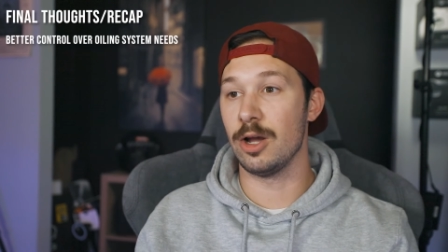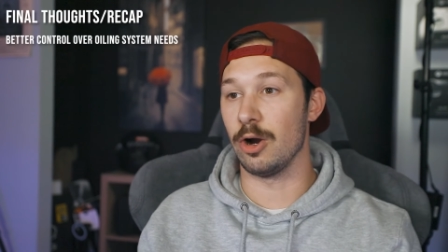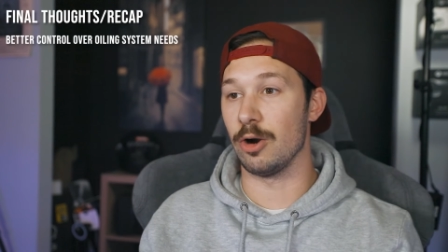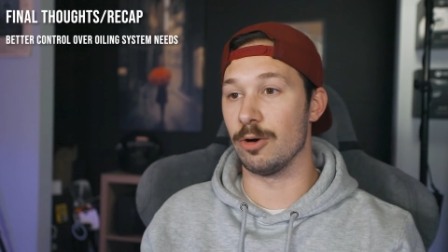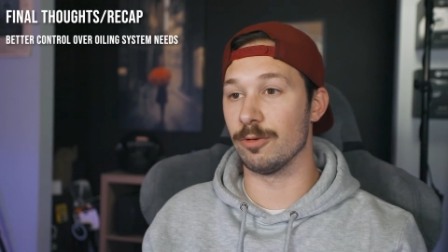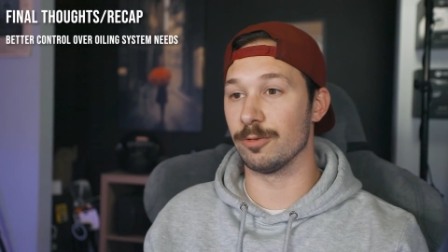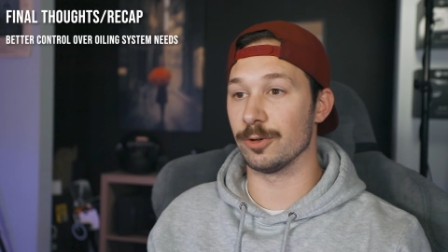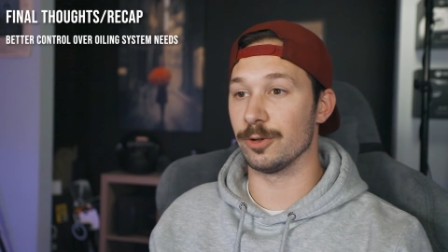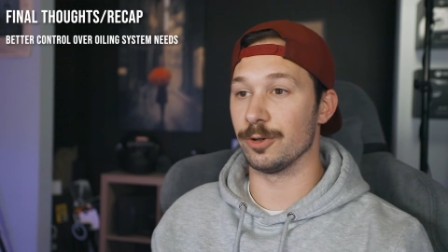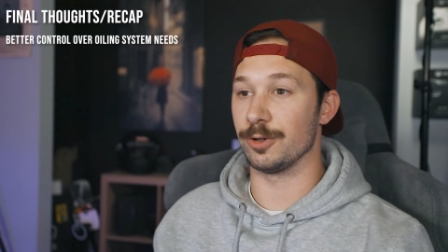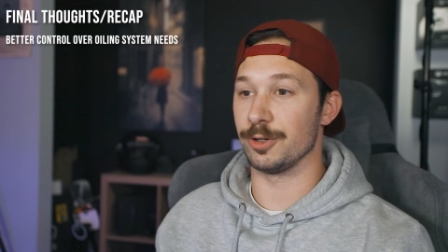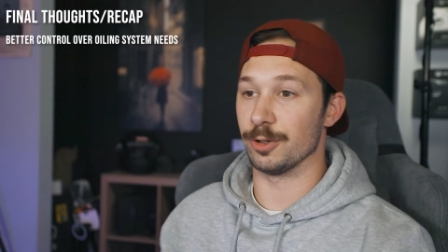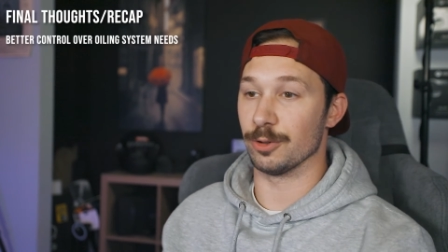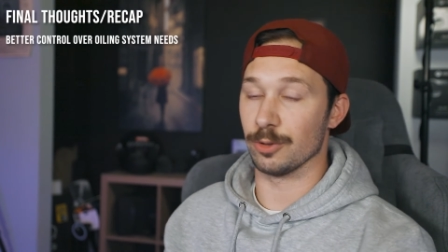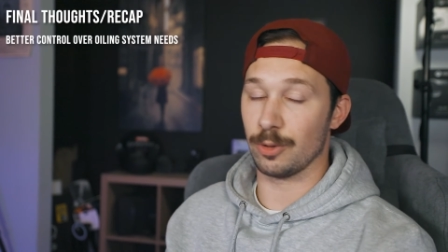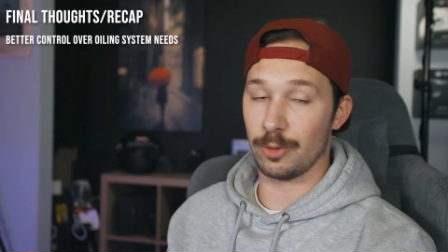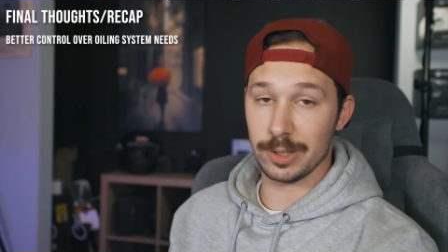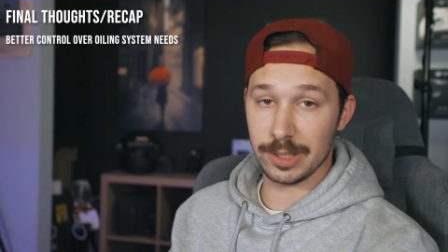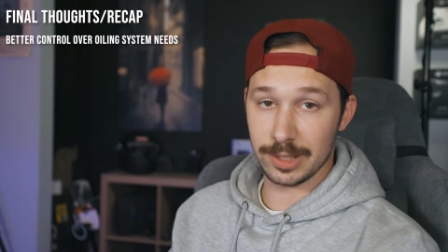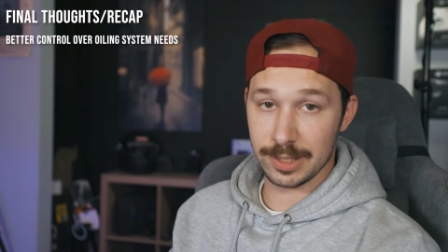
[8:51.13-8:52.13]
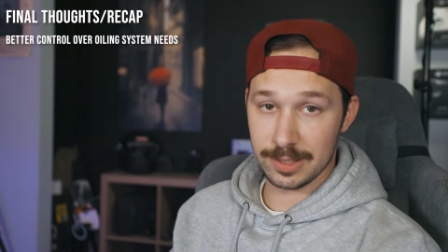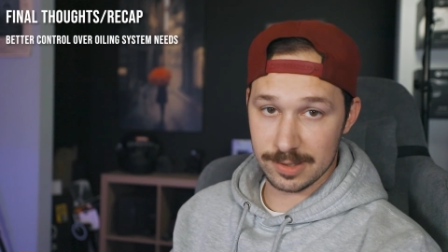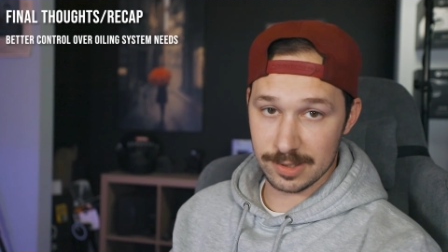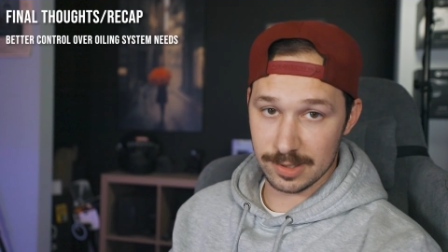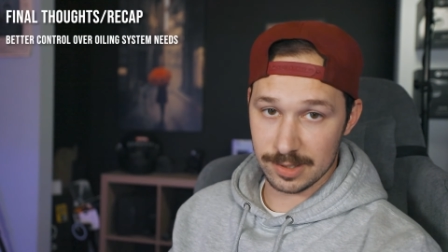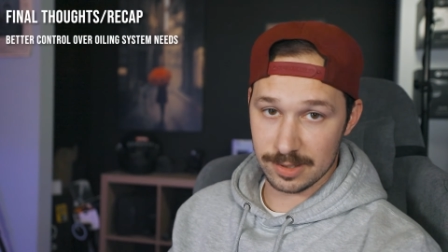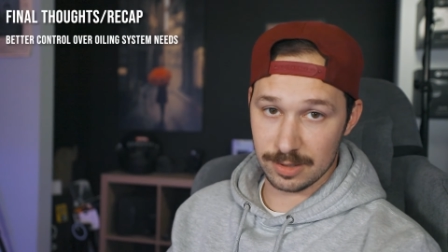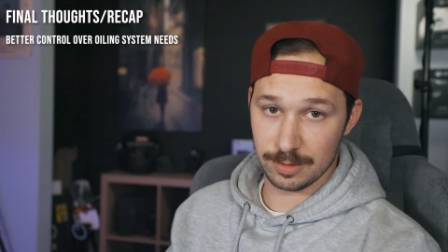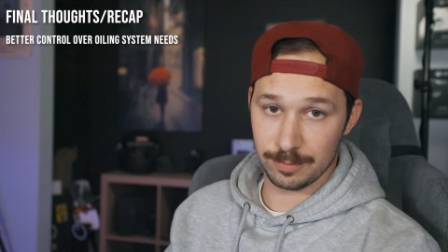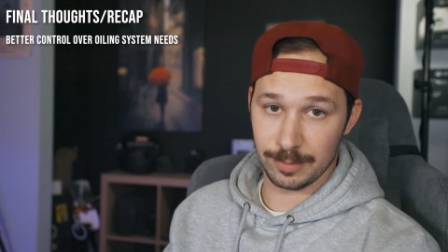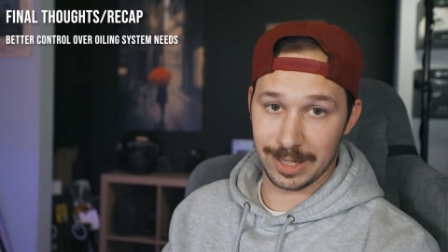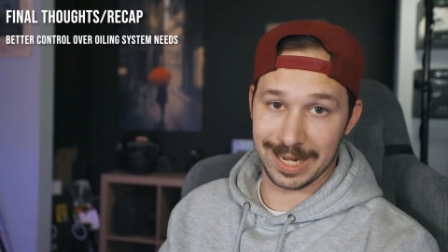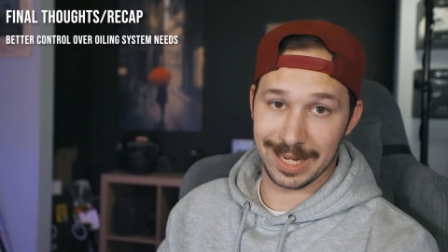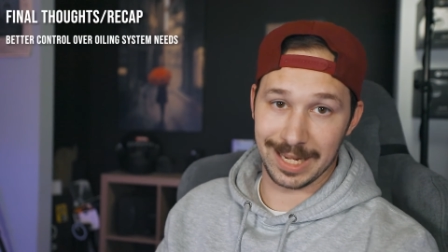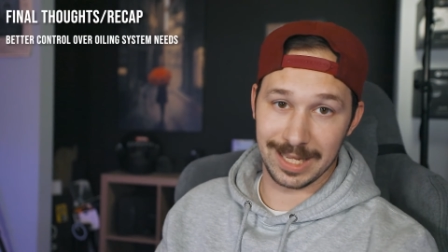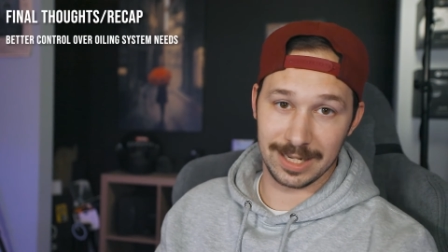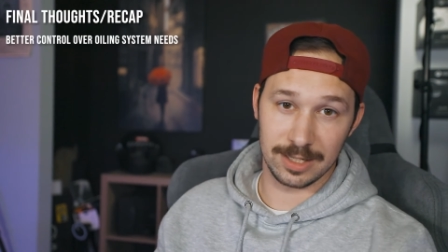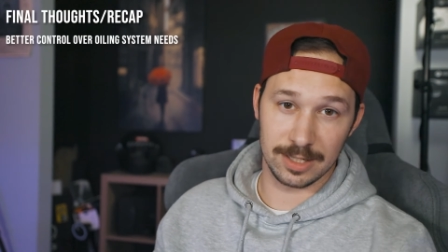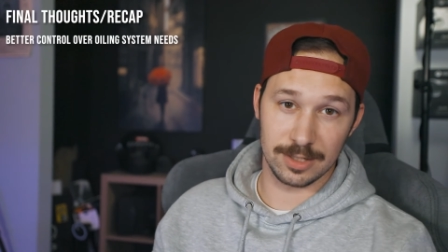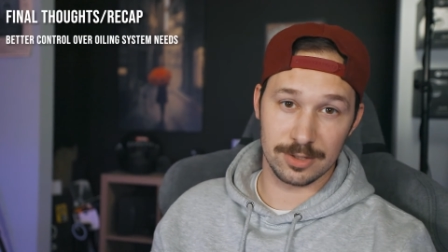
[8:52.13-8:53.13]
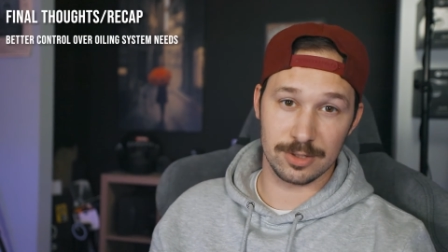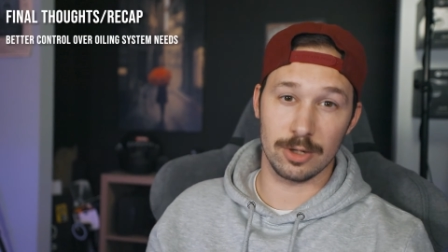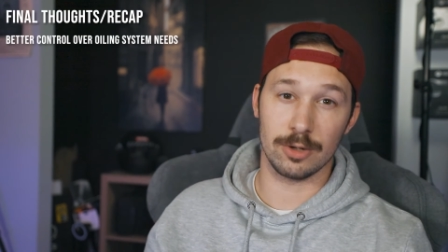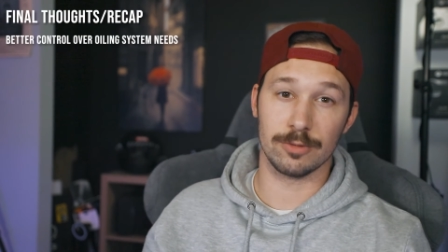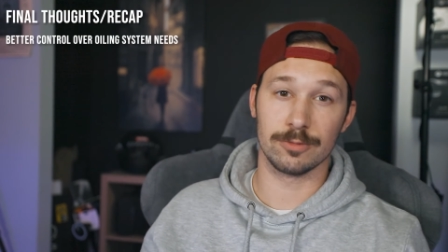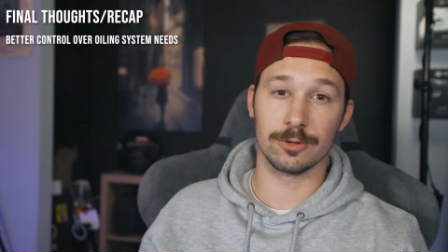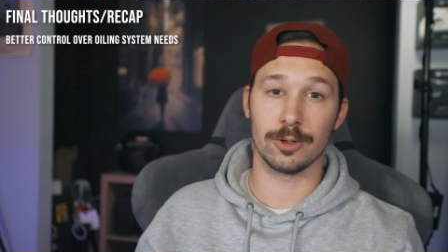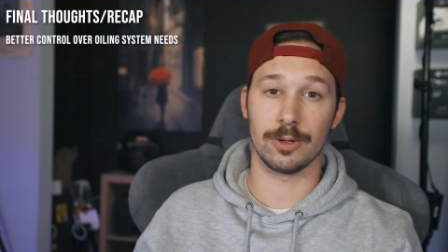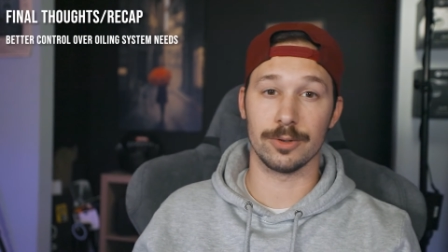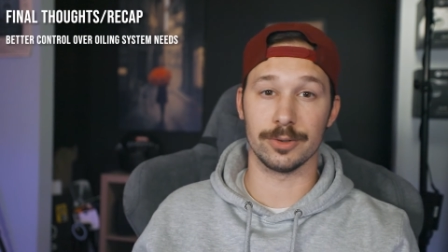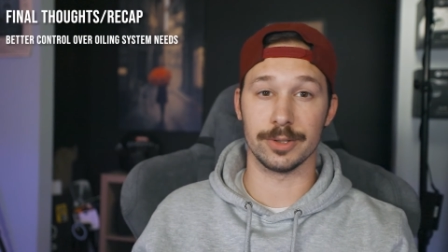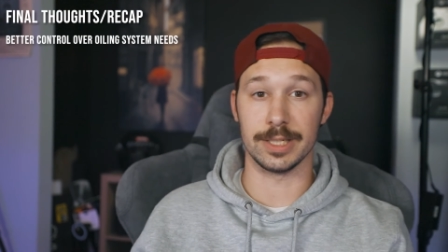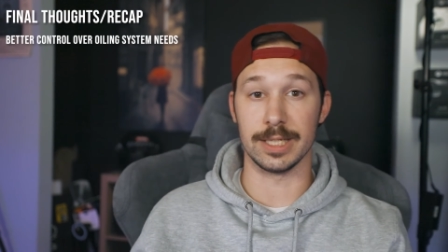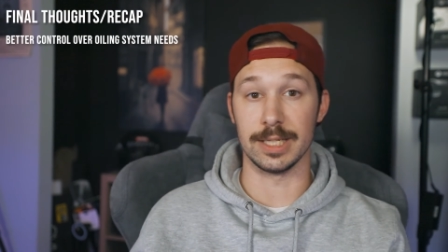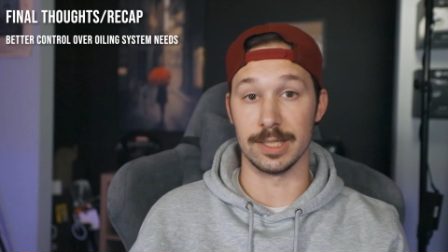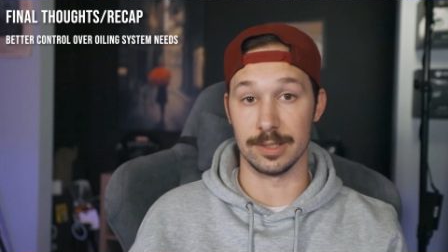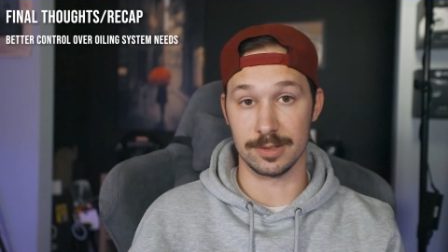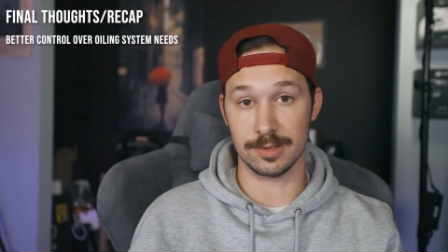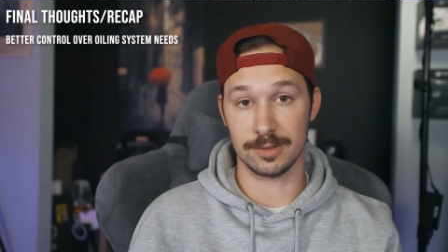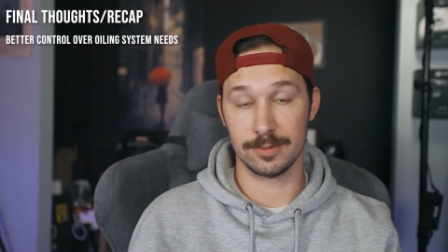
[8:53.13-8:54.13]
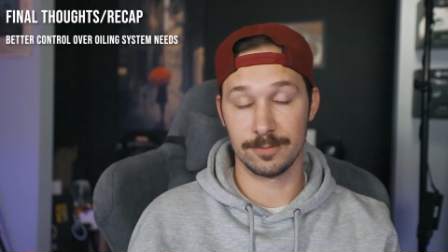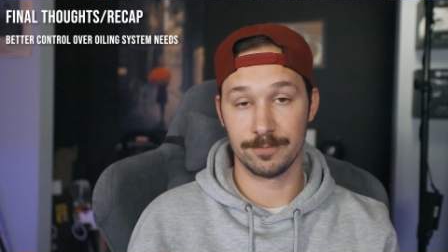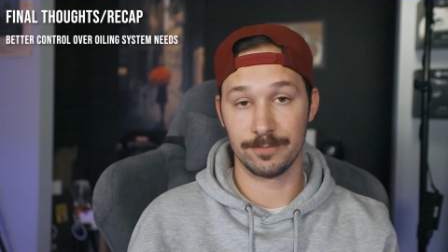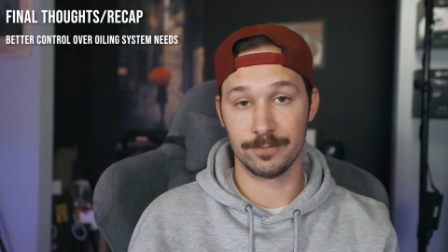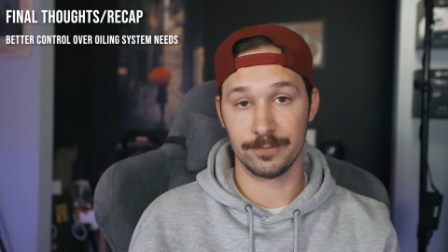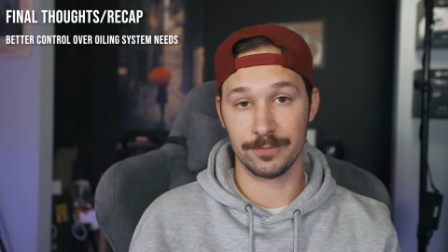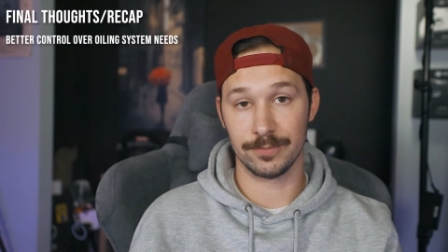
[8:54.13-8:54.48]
over your oiling system and its overall needs.